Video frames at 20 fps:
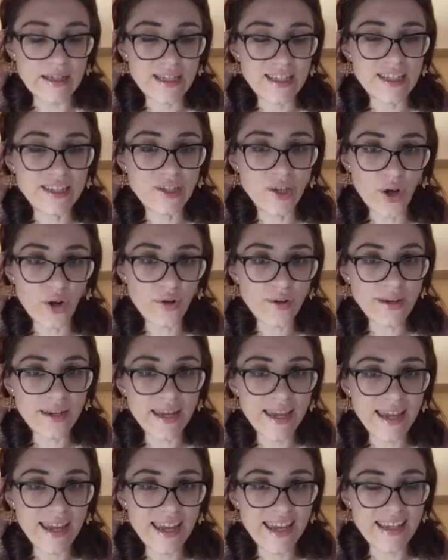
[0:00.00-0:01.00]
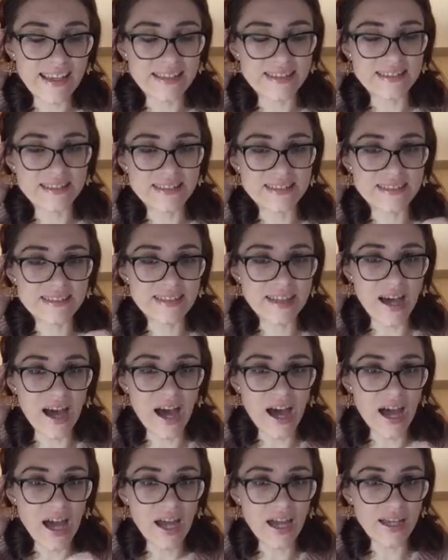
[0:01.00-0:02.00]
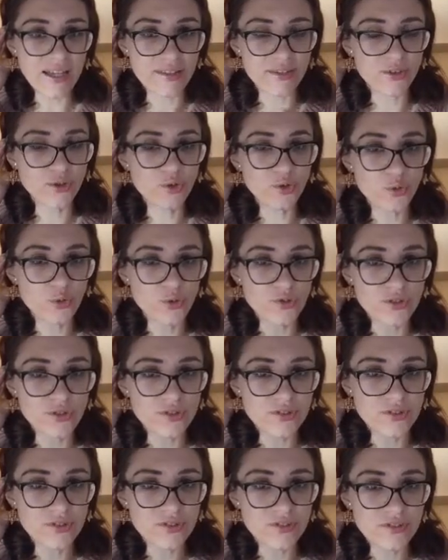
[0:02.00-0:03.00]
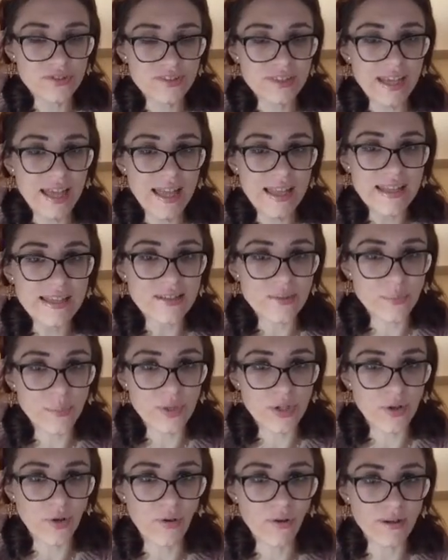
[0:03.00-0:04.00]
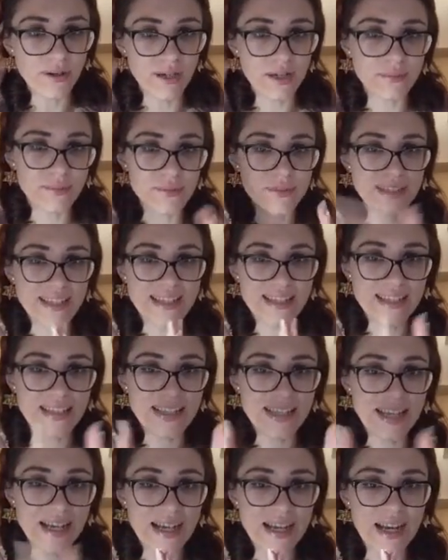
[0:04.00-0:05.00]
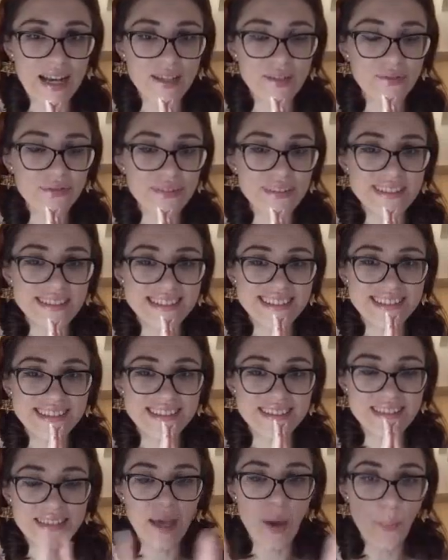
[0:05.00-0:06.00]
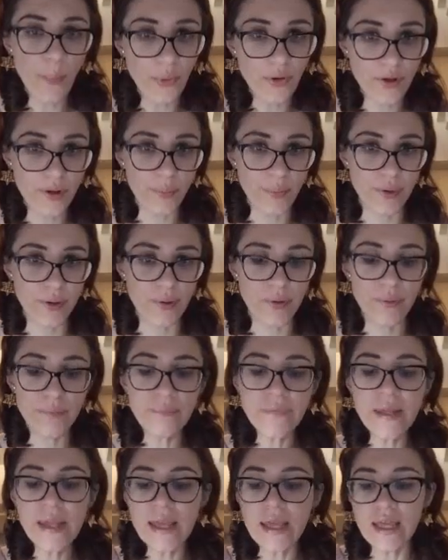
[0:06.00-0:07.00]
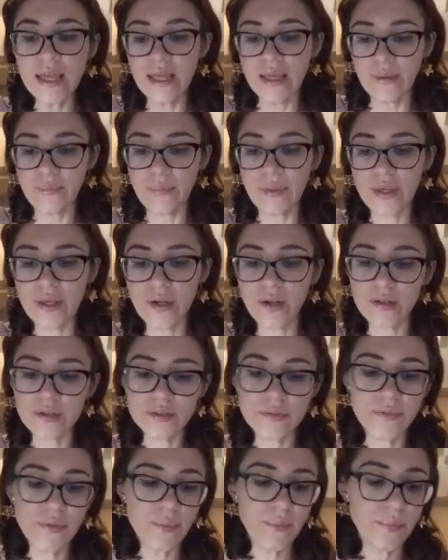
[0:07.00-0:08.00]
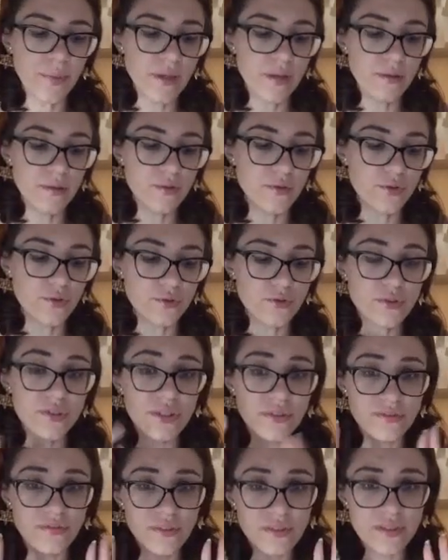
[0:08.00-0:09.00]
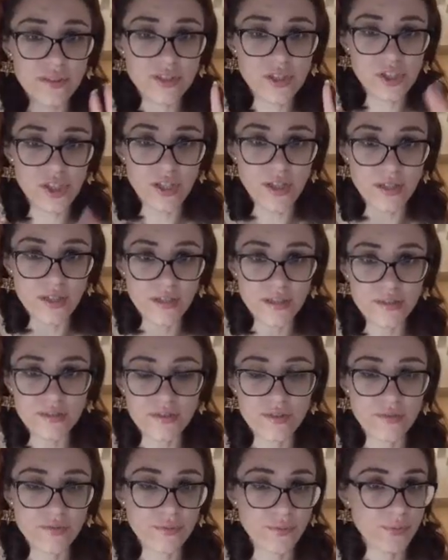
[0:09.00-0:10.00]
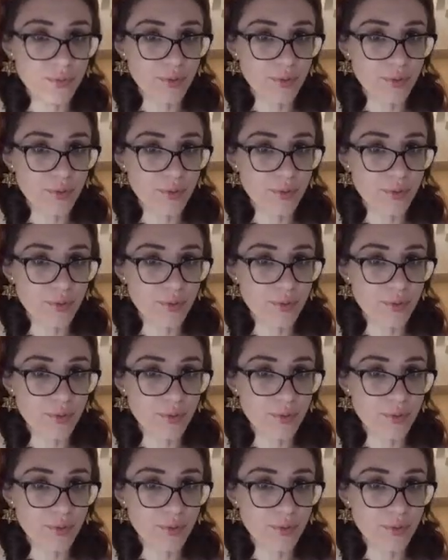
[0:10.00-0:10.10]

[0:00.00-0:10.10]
in her case, tied to this talent program, they kind of inseparable, because we built two different charts